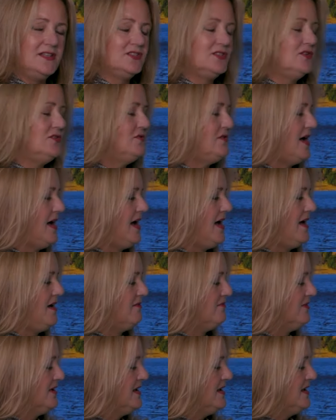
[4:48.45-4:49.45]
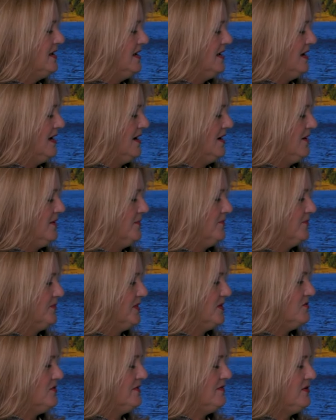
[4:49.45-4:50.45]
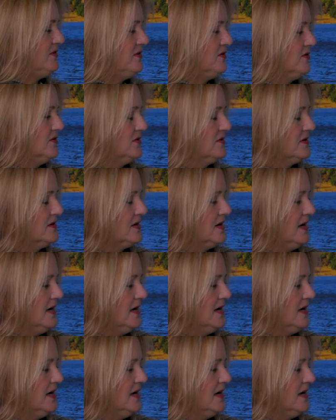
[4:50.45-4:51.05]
So you have your